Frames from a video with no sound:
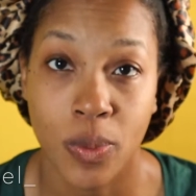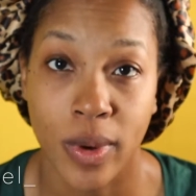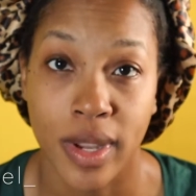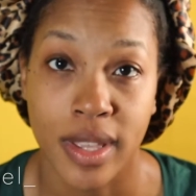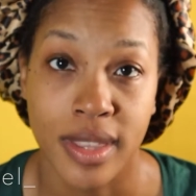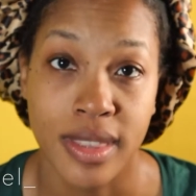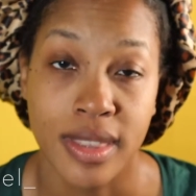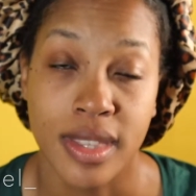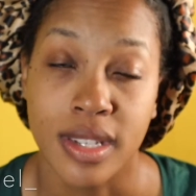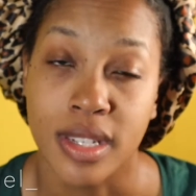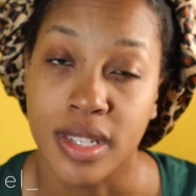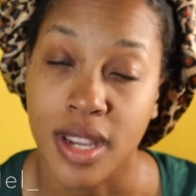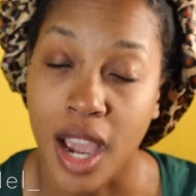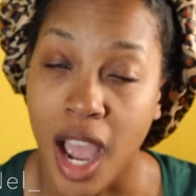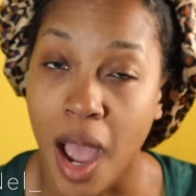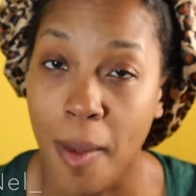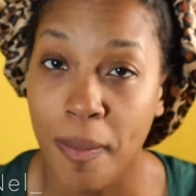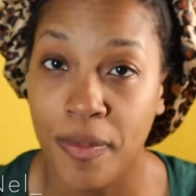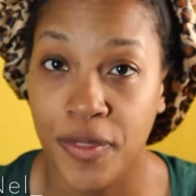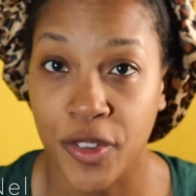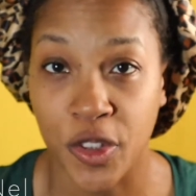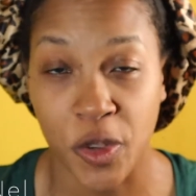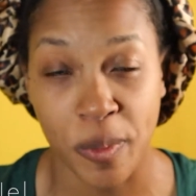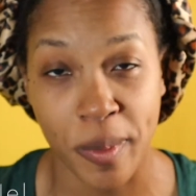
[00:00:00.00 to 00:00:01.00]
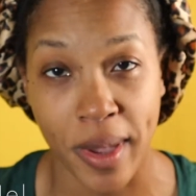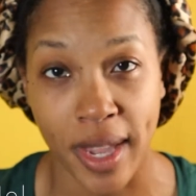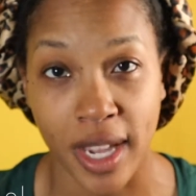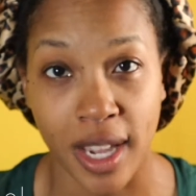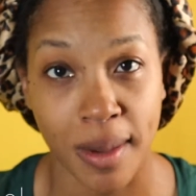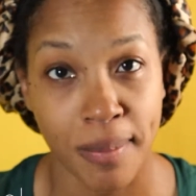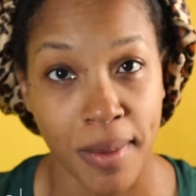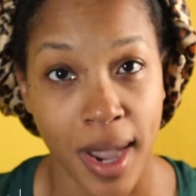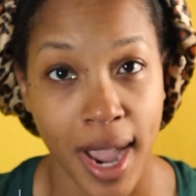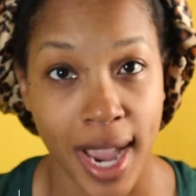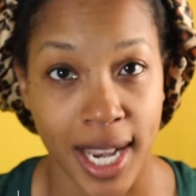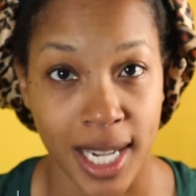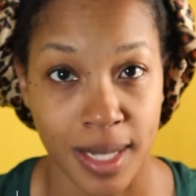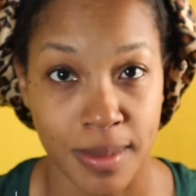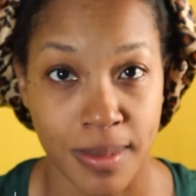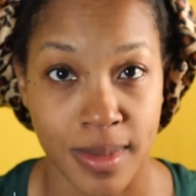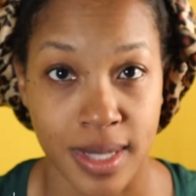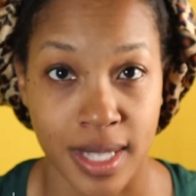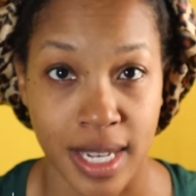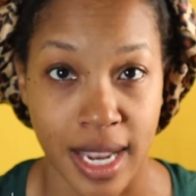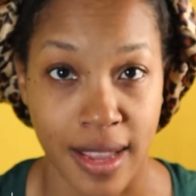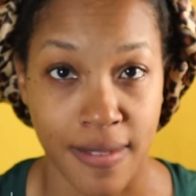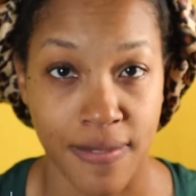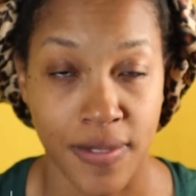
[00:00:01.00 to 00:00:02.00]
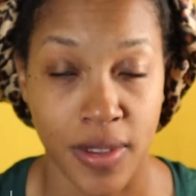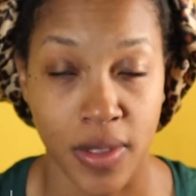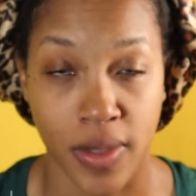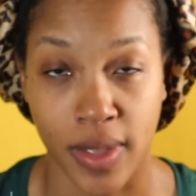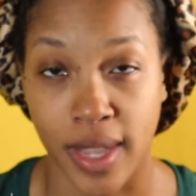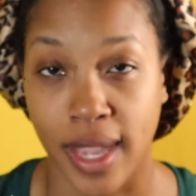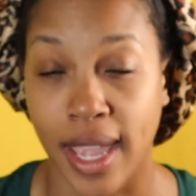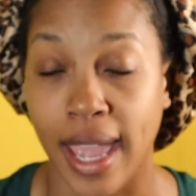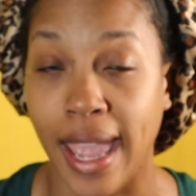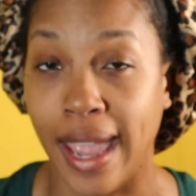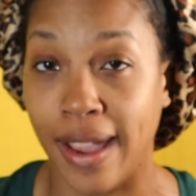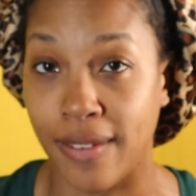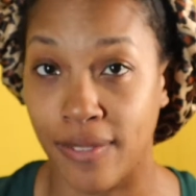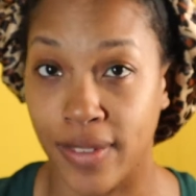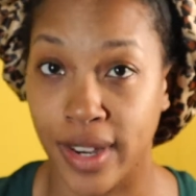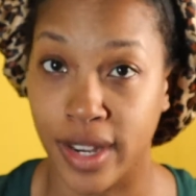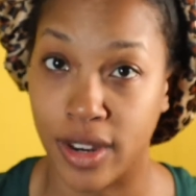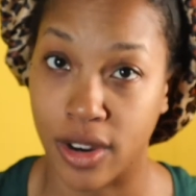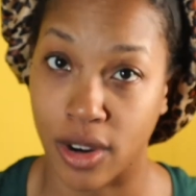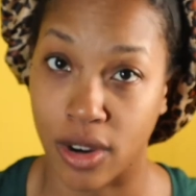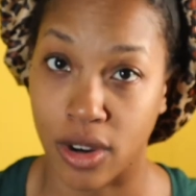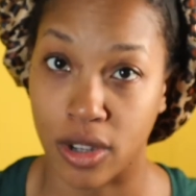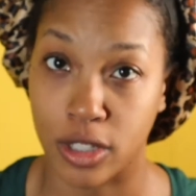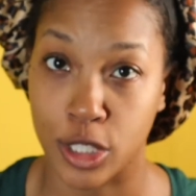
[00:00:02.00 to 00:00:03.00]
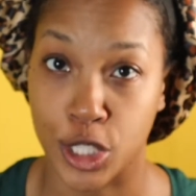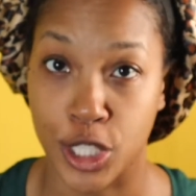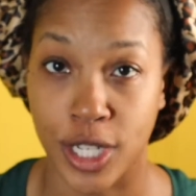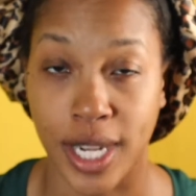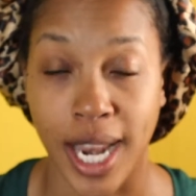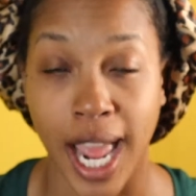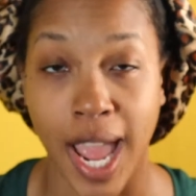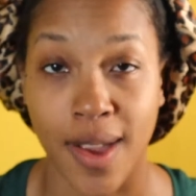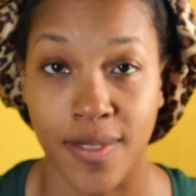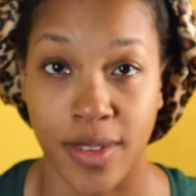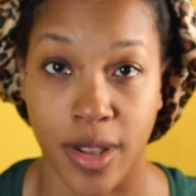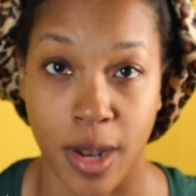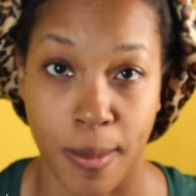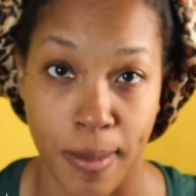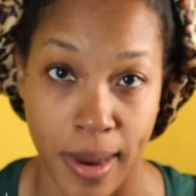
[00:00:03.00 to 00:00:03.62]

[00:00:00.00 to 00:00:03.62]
with the top few makeup items that I feel like every girl should have in